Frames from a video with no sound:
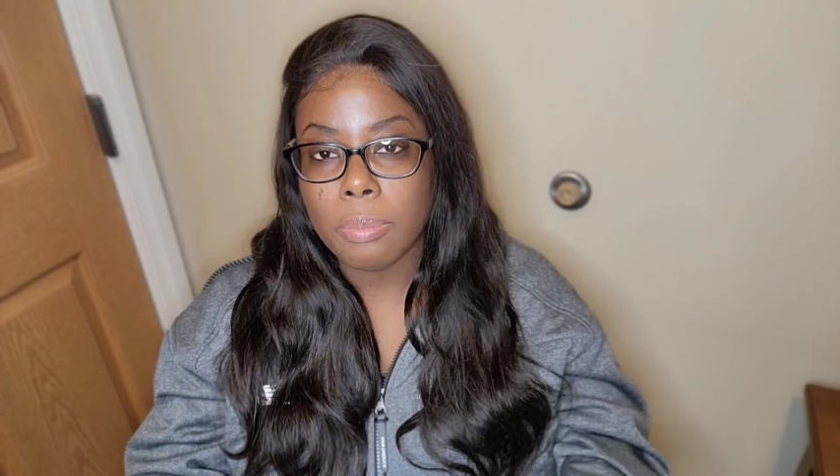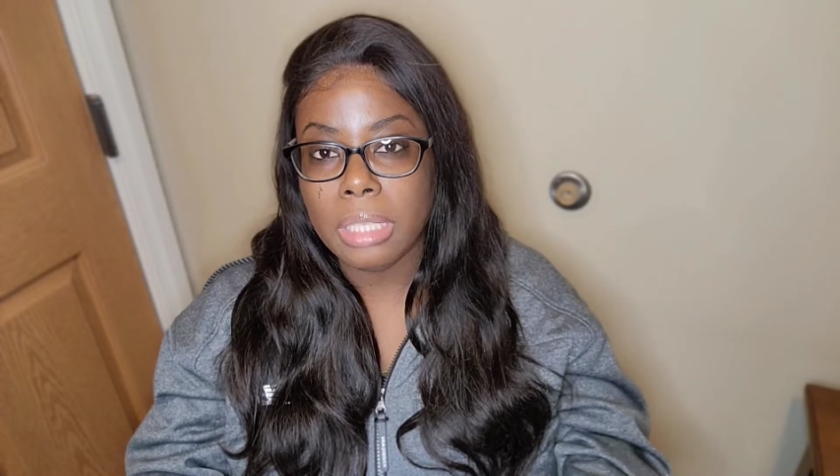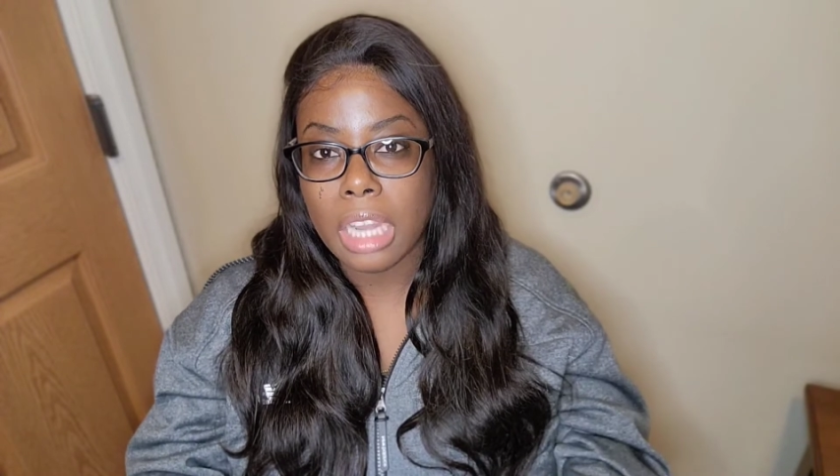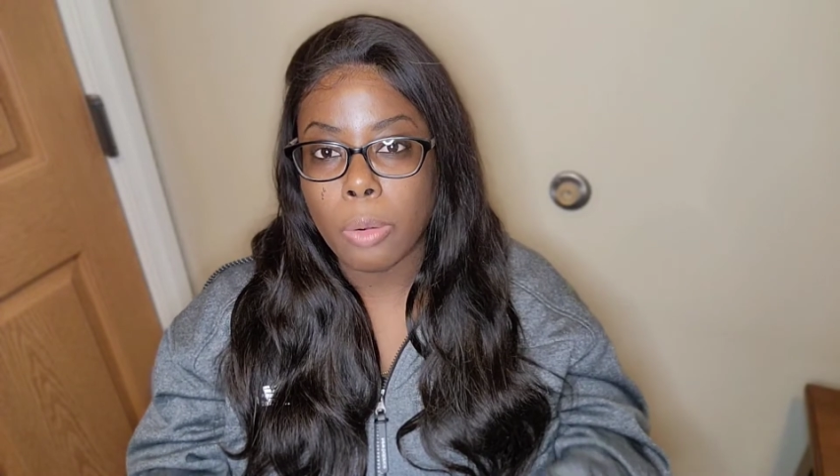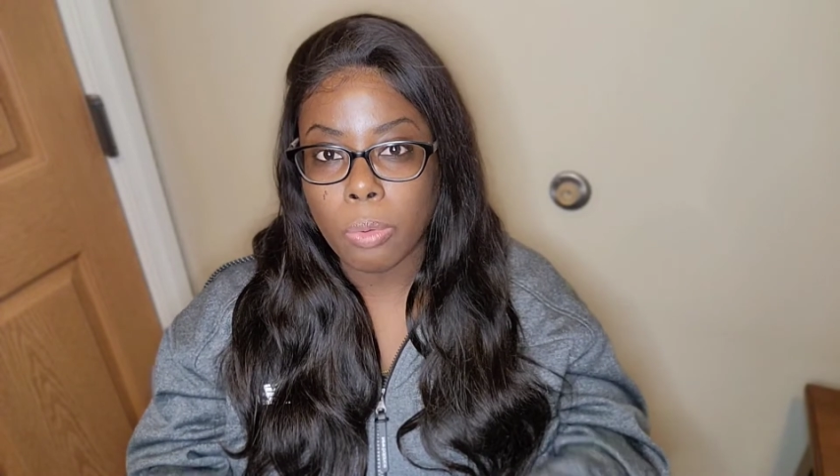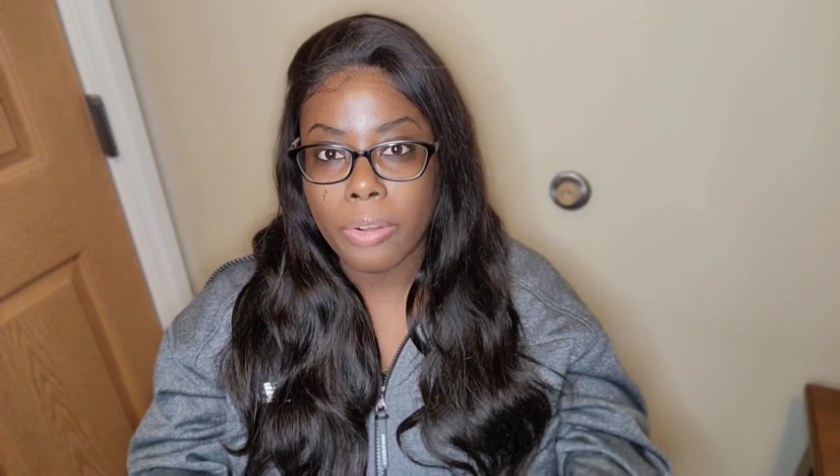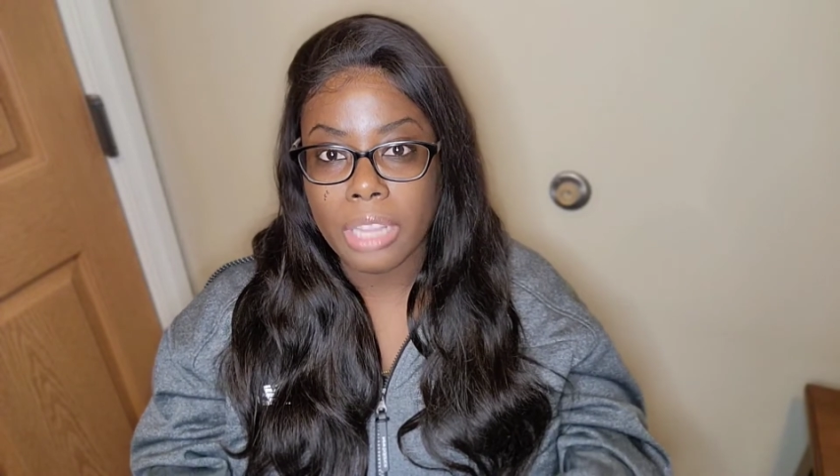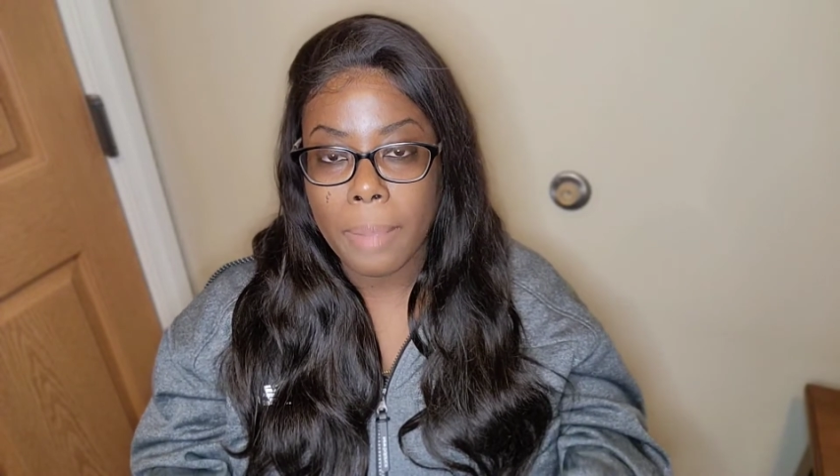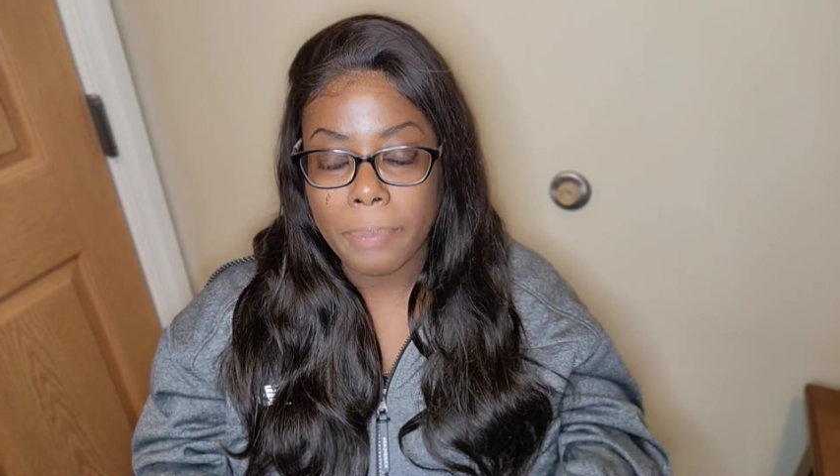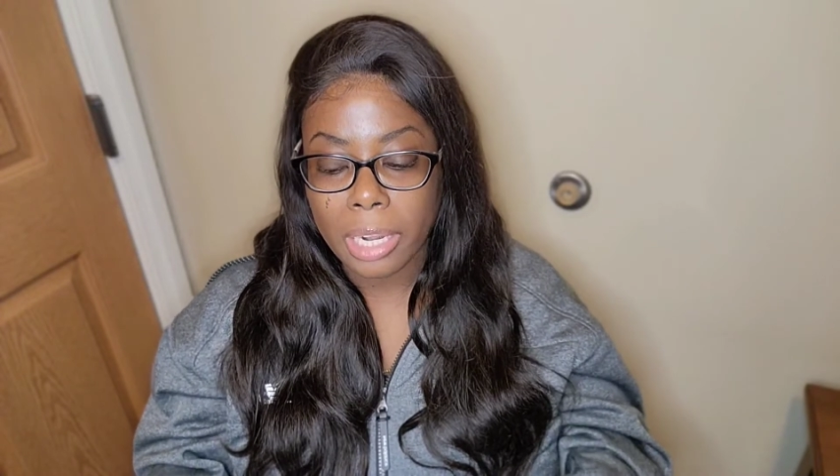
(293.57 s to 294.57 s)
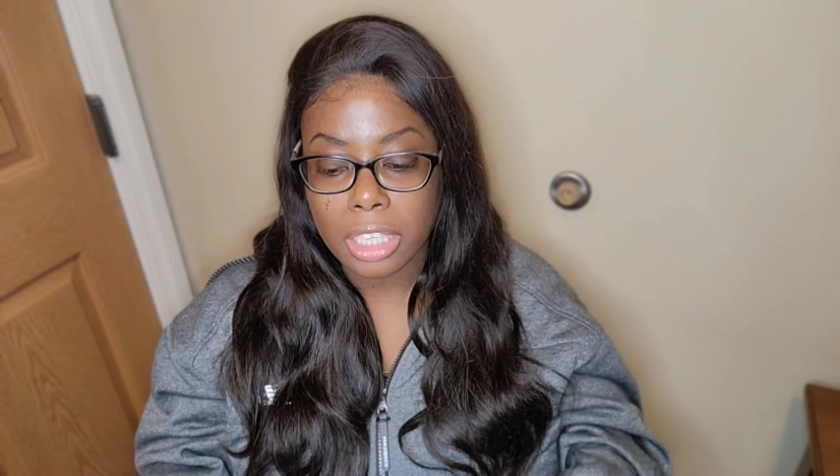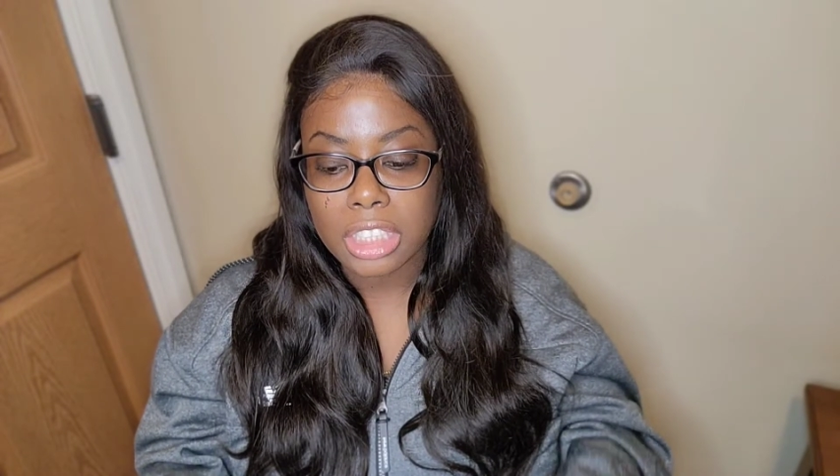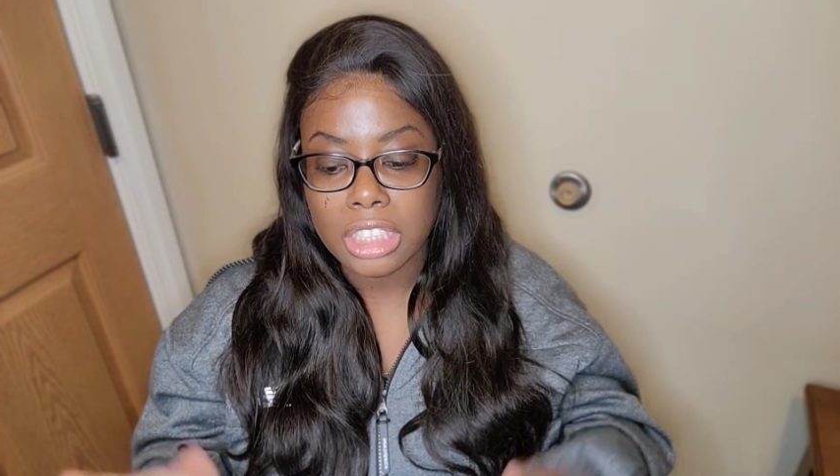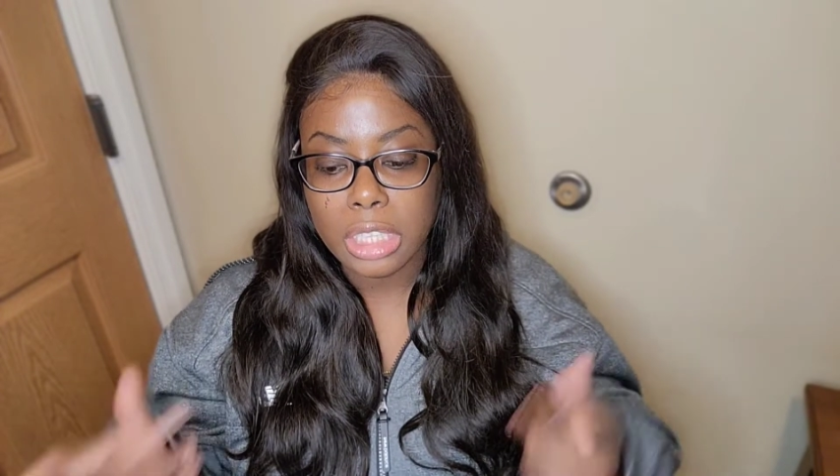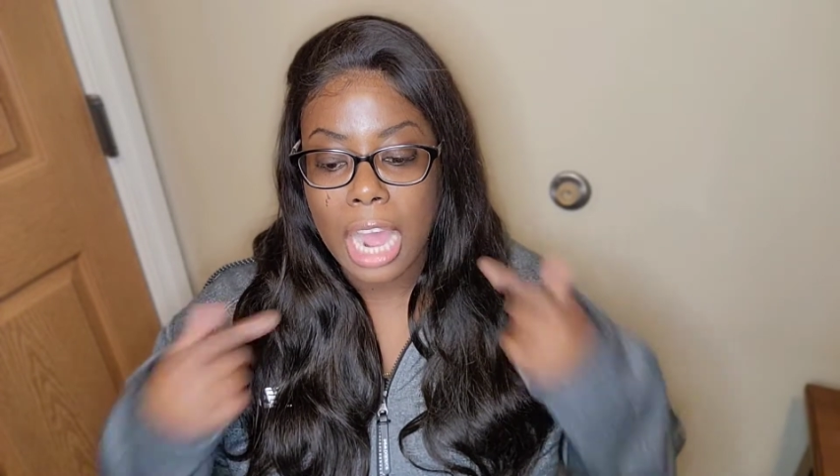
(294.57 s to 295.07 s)
around that
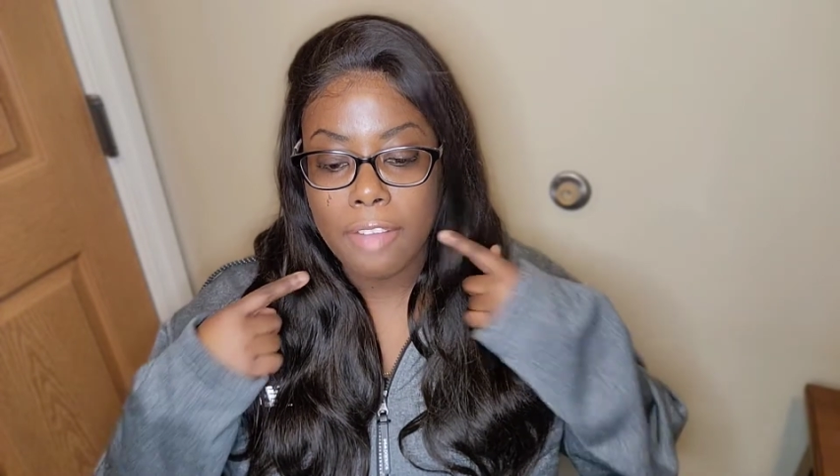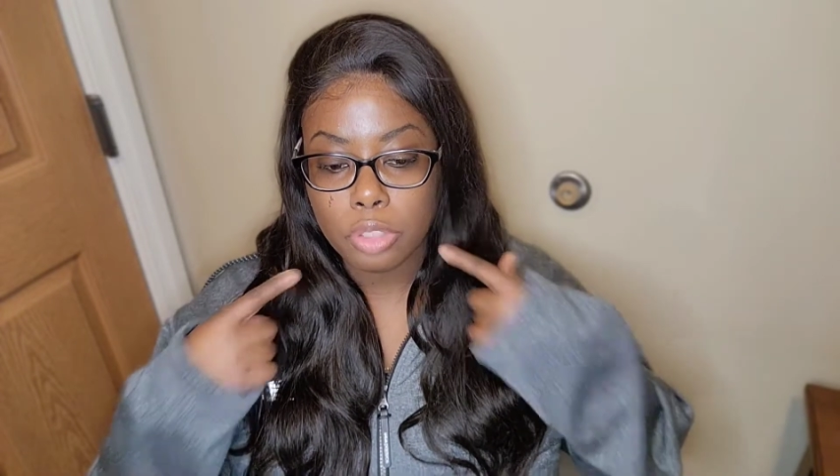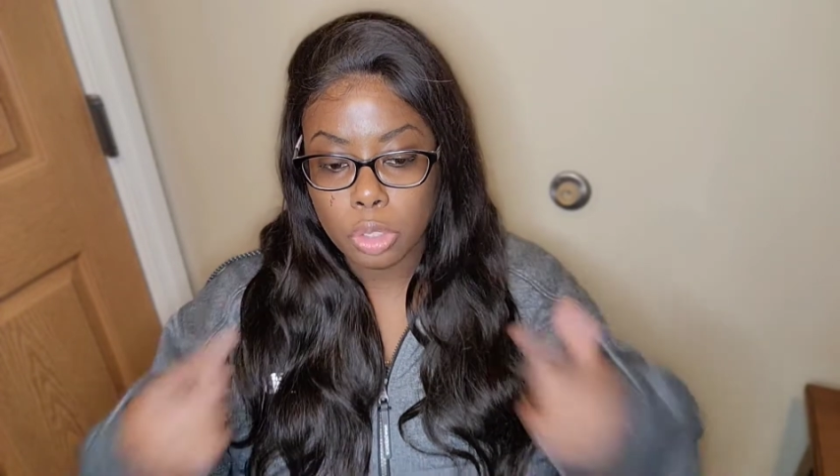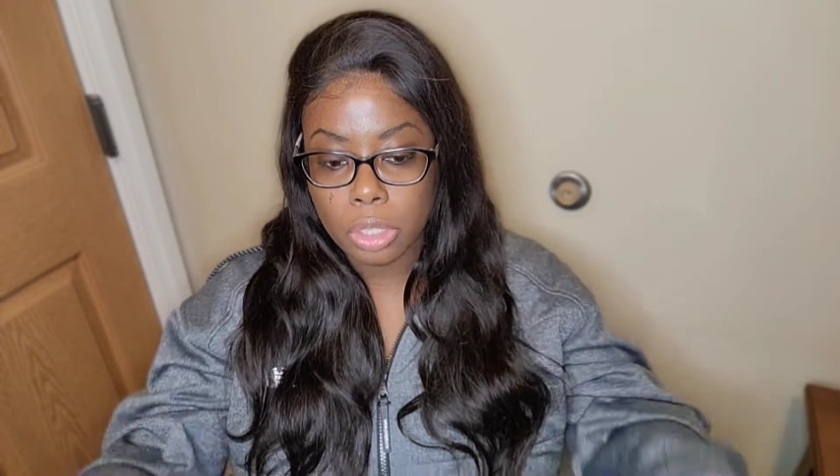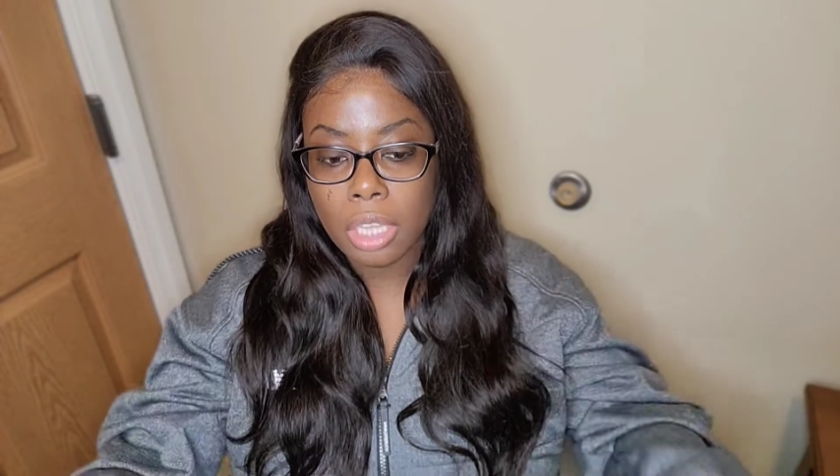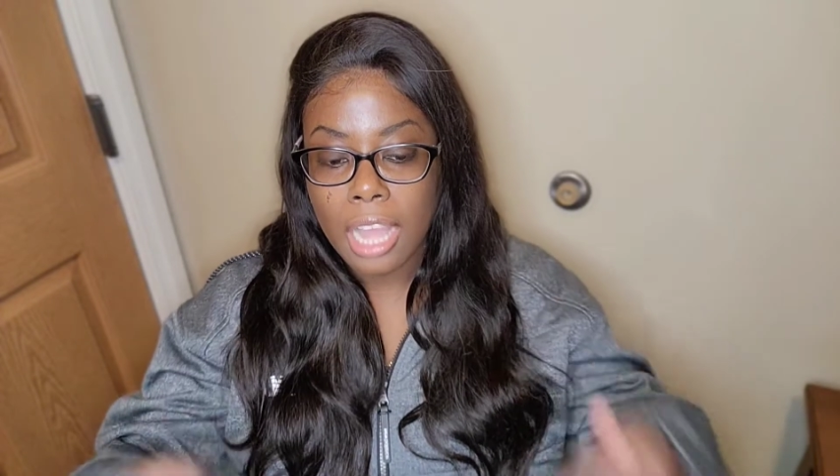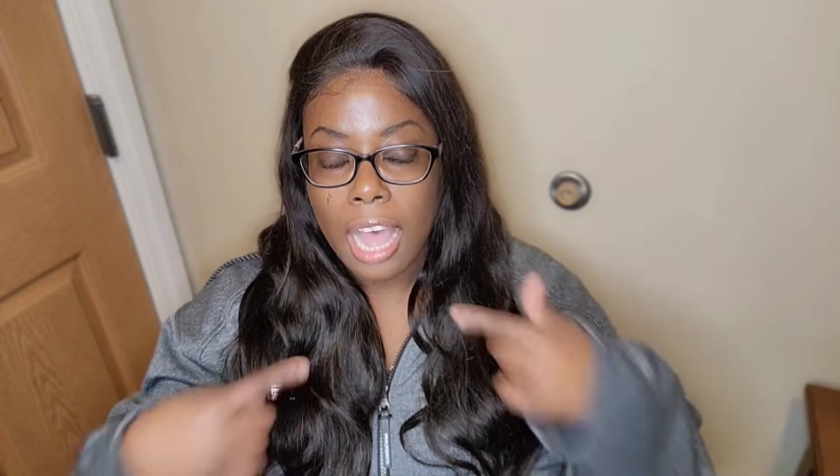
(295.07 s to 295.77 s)
person. You have to